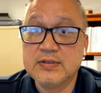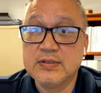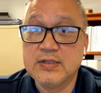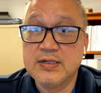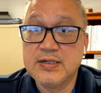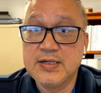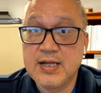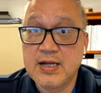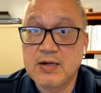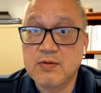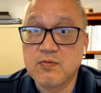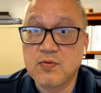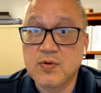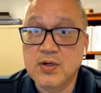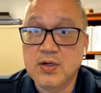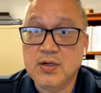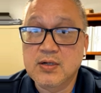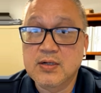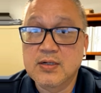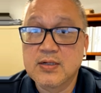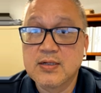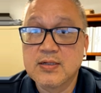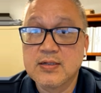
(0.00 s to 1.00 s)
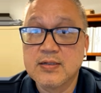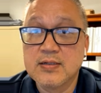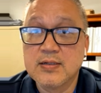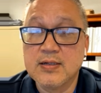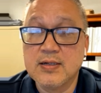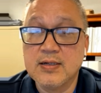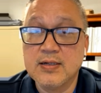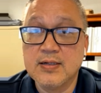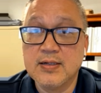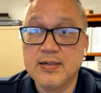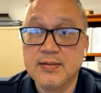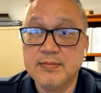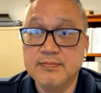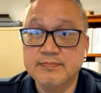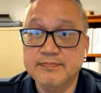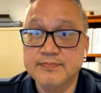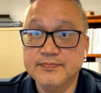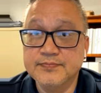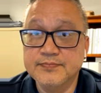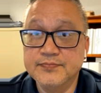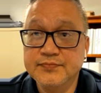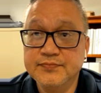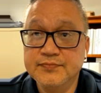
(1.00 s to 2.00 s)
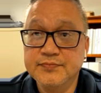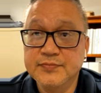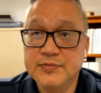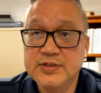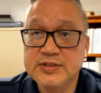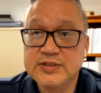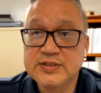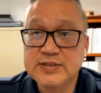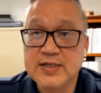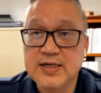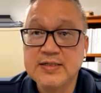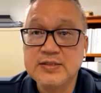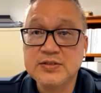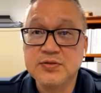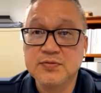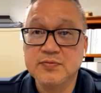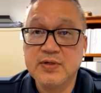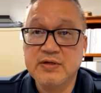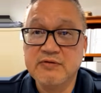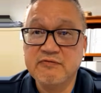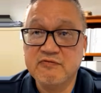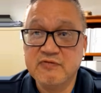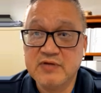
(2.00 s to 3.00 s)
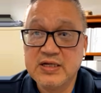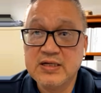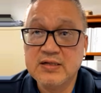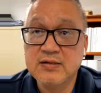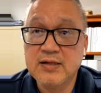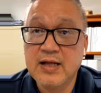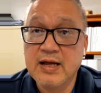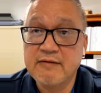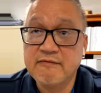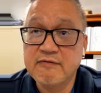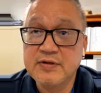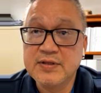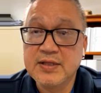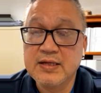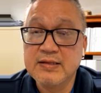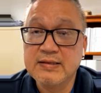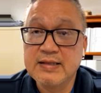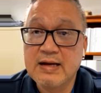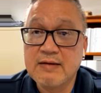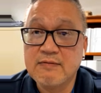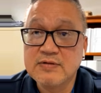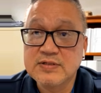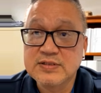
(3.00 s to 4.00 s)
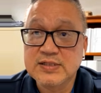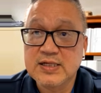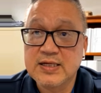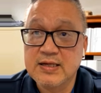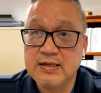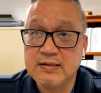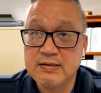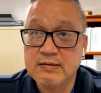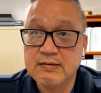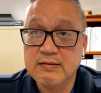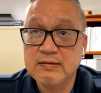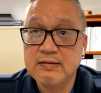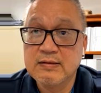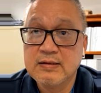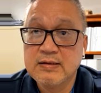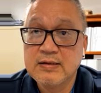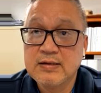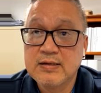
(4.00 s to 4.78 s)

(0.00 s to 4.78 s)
the network decide to reveal everything that was in